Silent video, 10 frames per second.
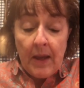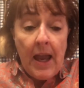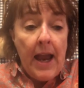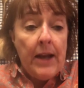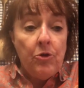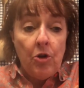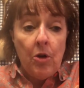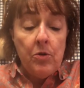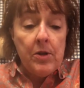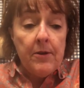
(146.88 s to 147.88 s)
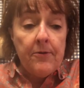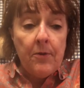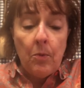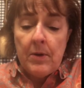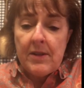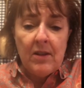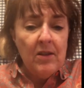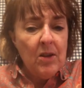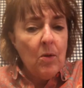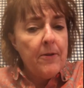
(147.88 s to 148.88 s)
and Joseph was a
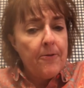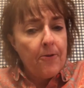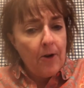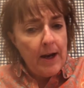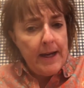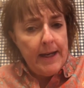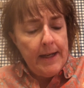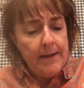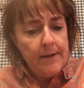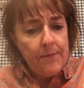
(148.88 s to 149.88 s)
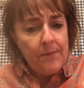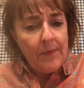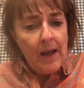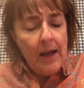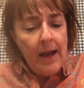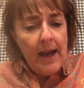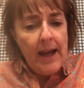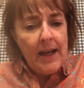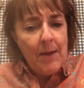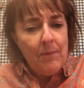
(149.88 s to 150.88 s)
little afraid,
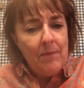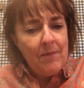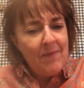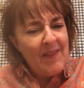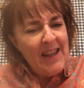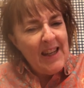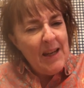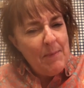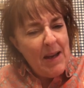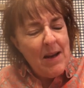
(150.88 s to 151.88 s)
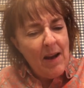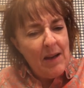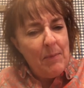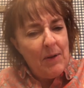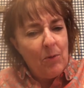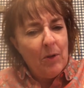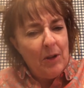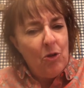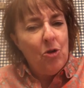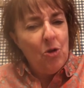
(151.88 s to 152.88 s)
and I think he may not have been really
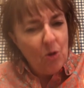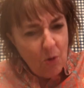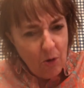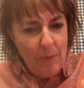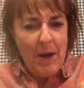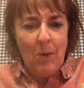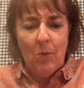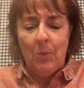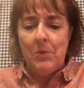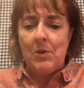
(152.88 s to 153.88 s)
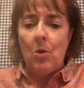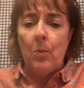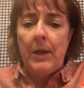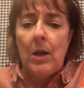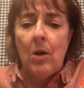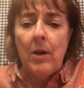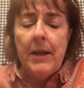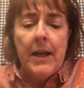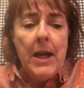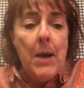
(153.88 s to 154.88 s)
sure about what was going
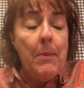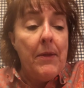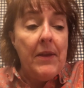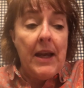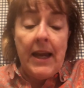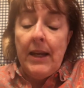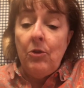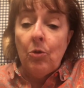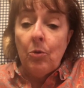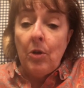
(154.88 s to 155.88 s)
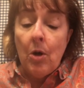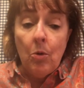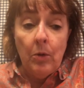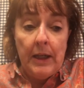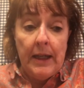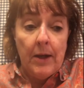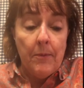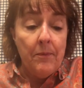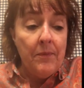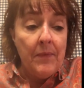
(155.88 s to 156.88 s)
on, but the angel told him,